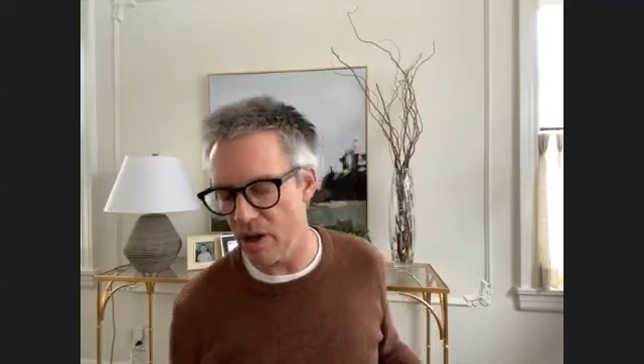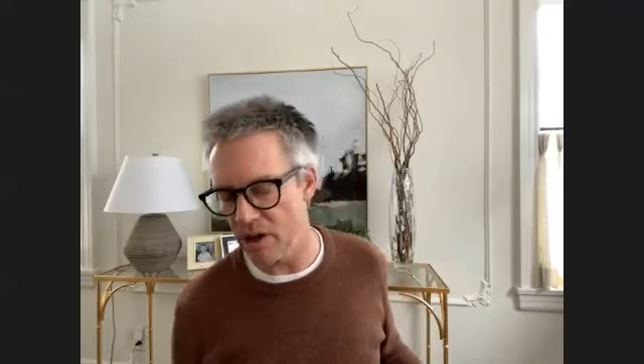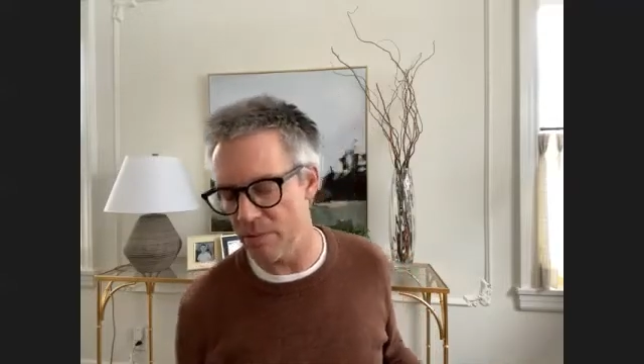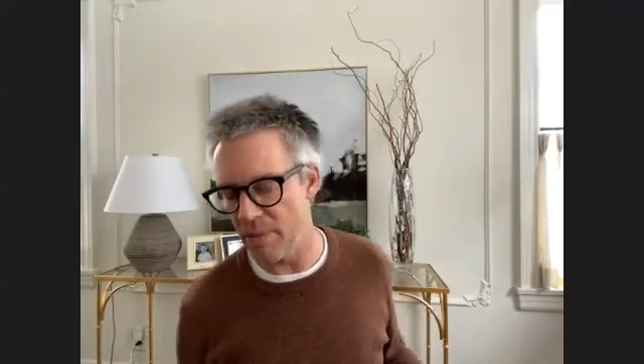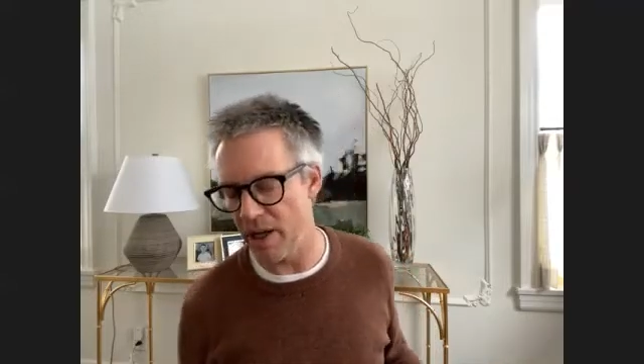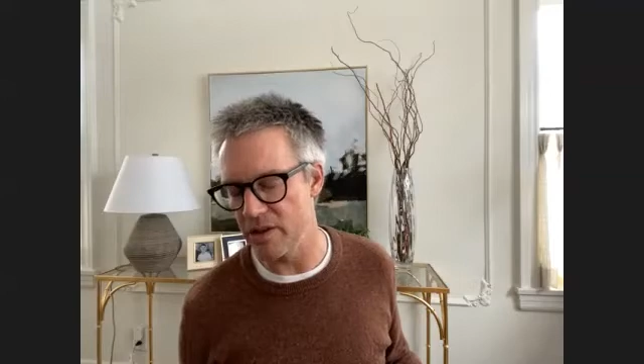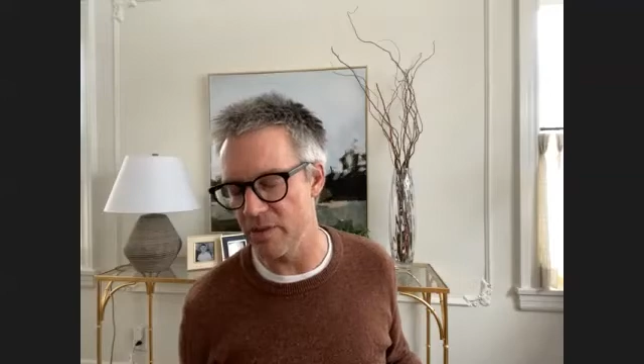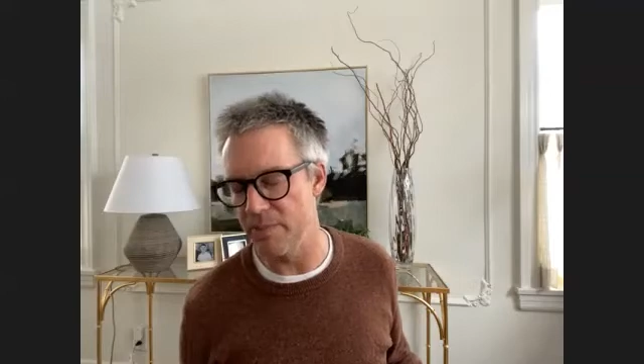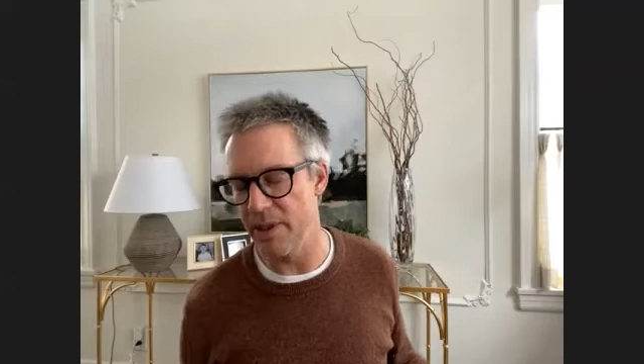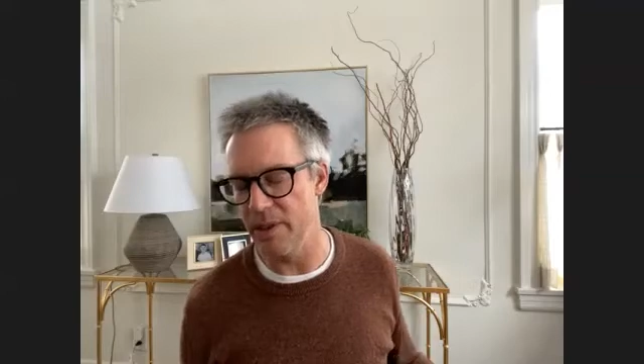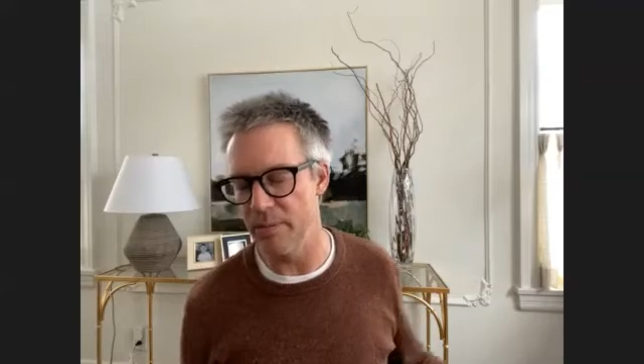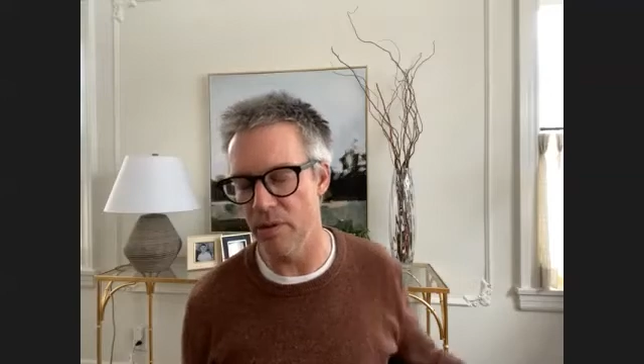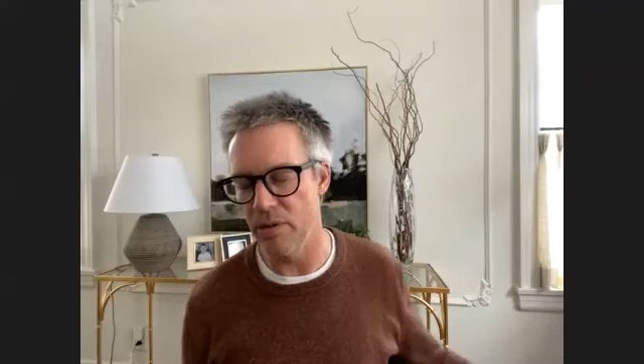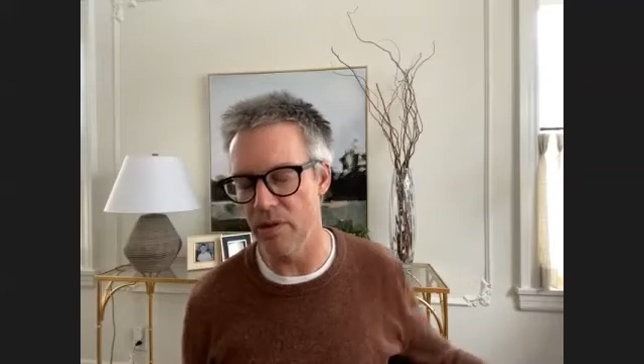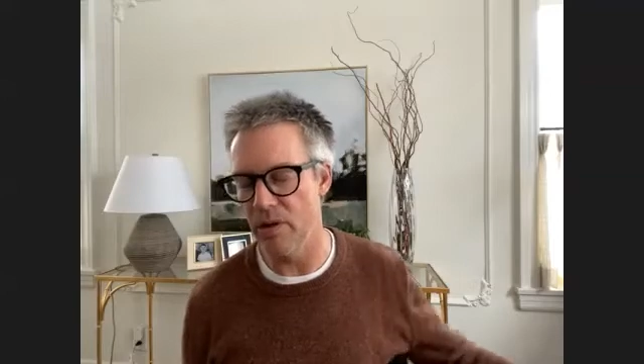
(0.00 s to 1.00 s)
amounts of
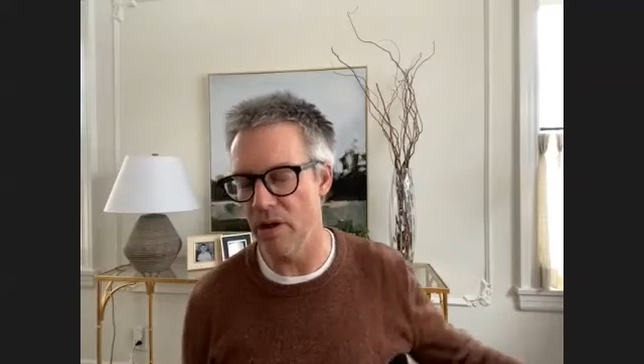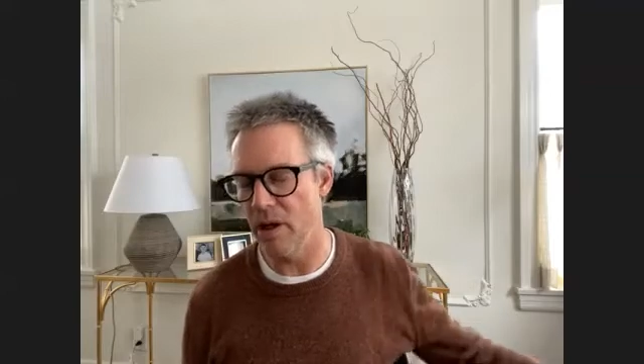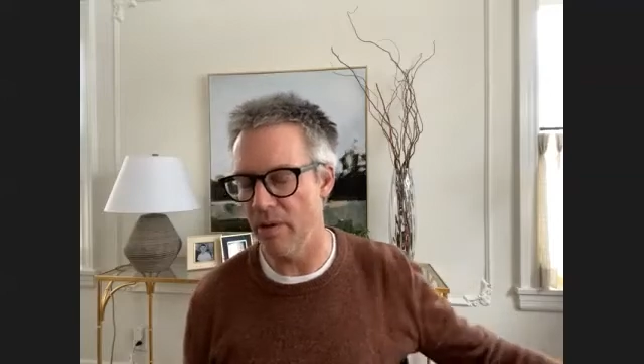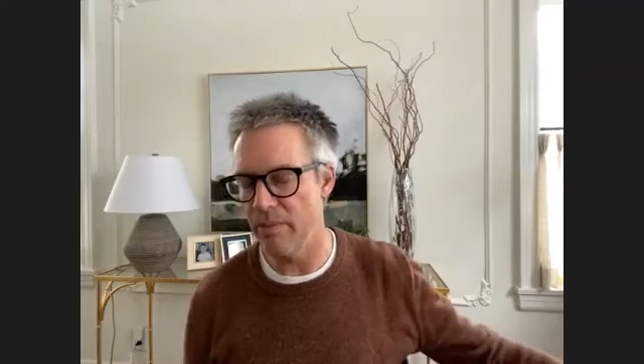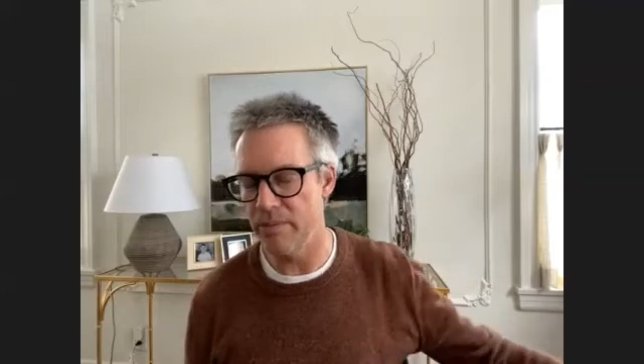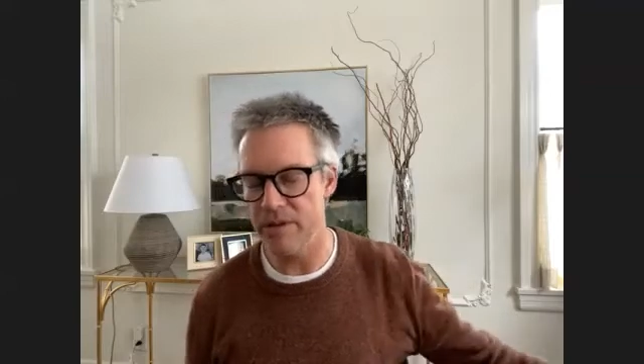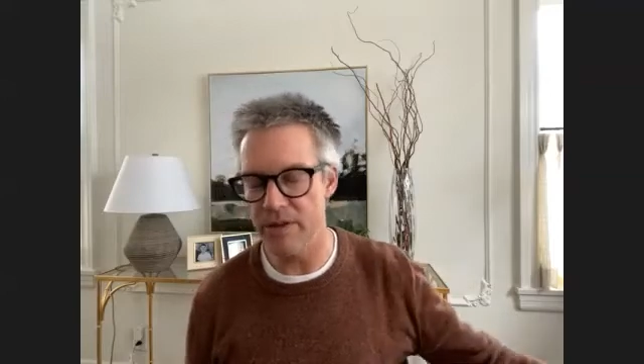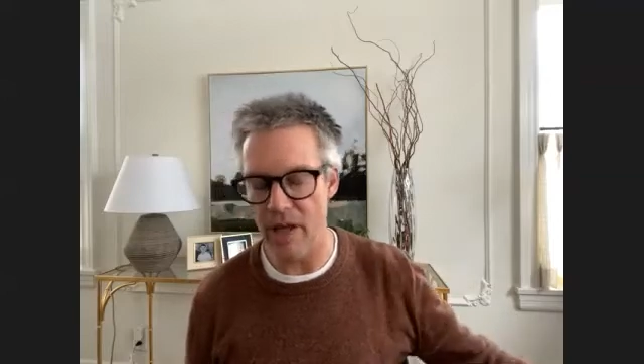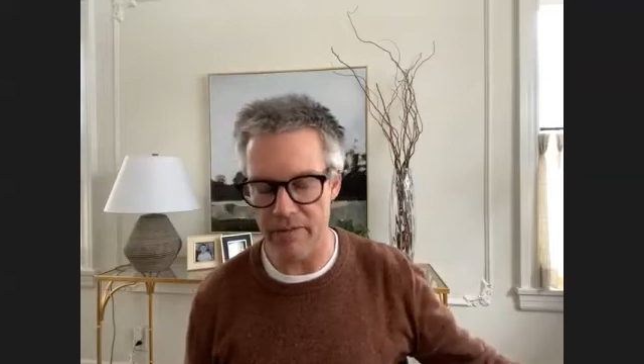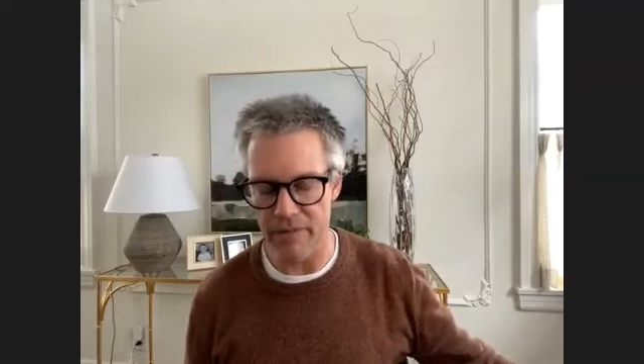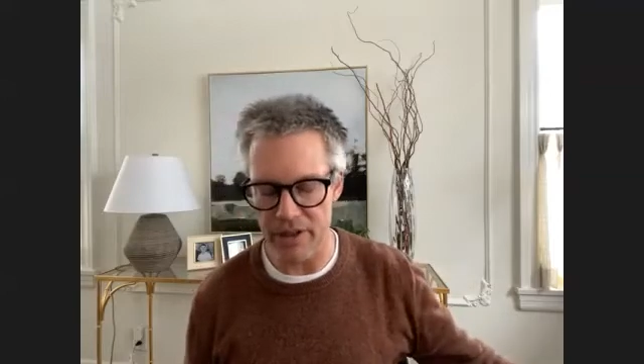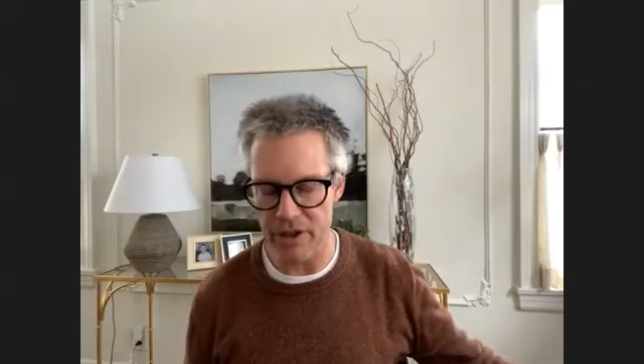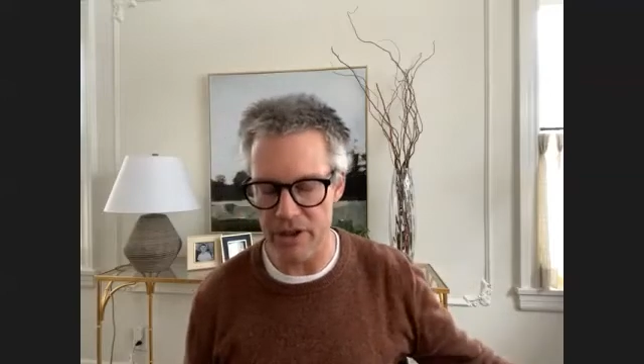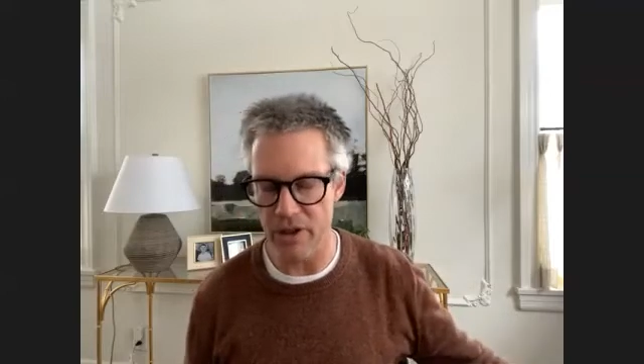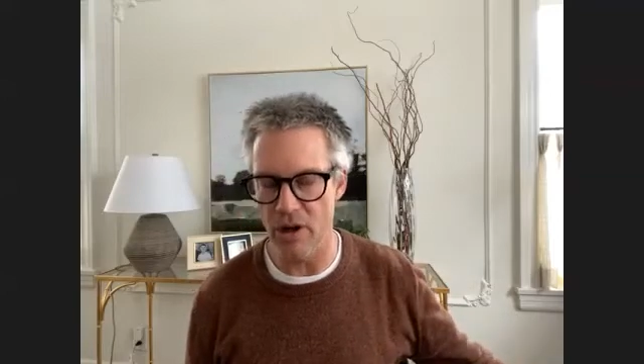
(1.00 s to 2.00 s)
people, Salvation